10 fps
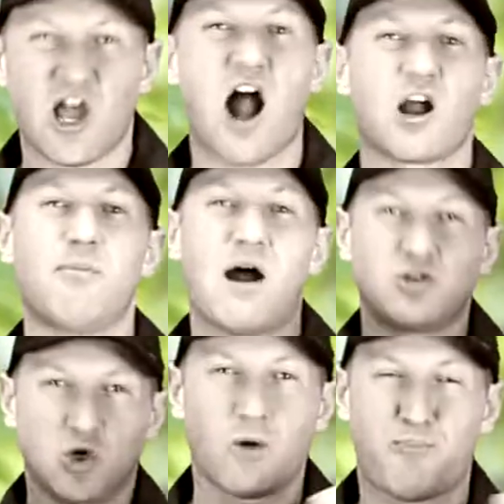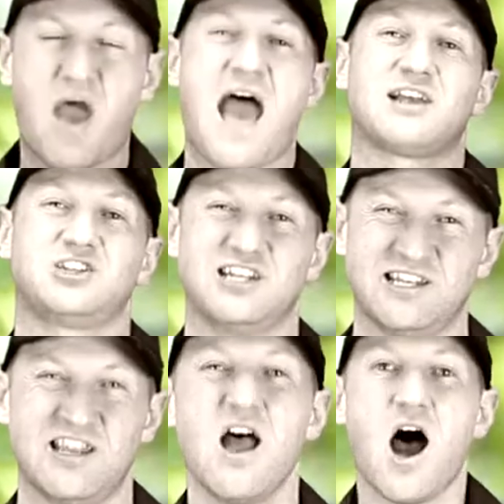talk about your passion,
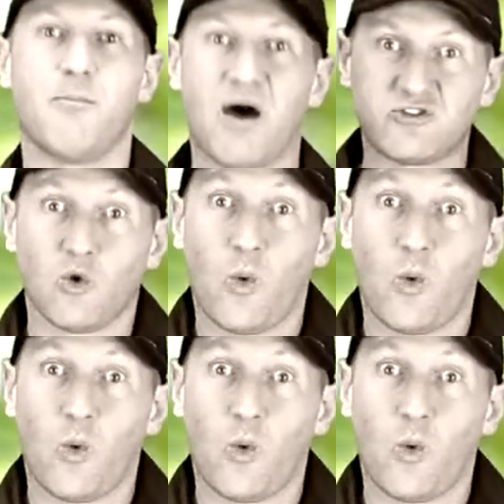about the